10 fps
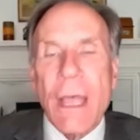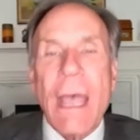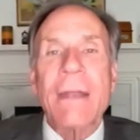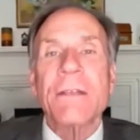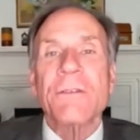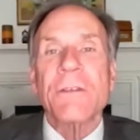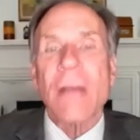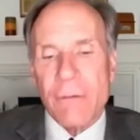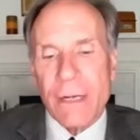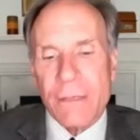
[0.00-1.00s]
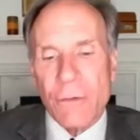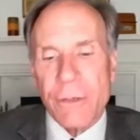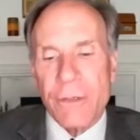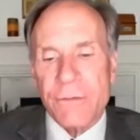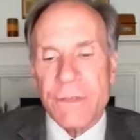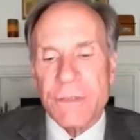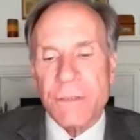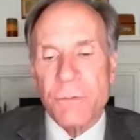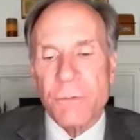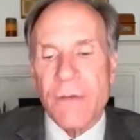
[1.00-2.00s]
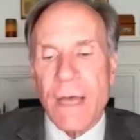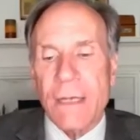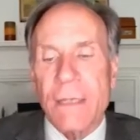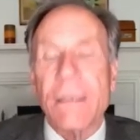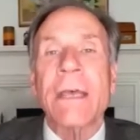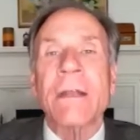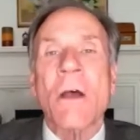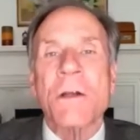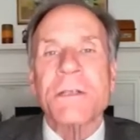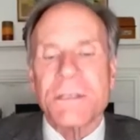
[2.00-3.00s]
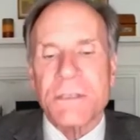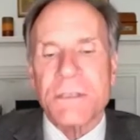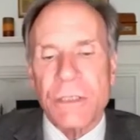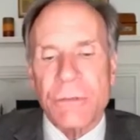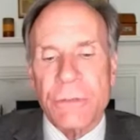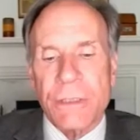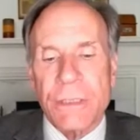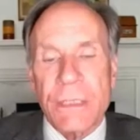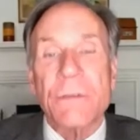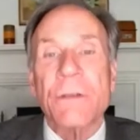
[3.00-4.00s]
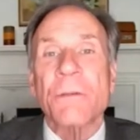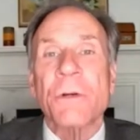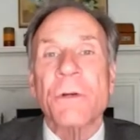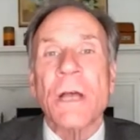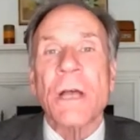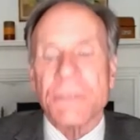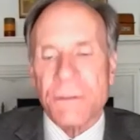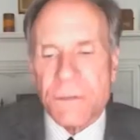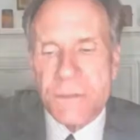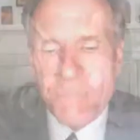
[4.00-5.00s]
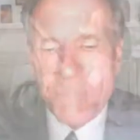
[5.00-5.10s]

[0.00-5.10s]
and his directorial vision provided an artistic unity to the productions.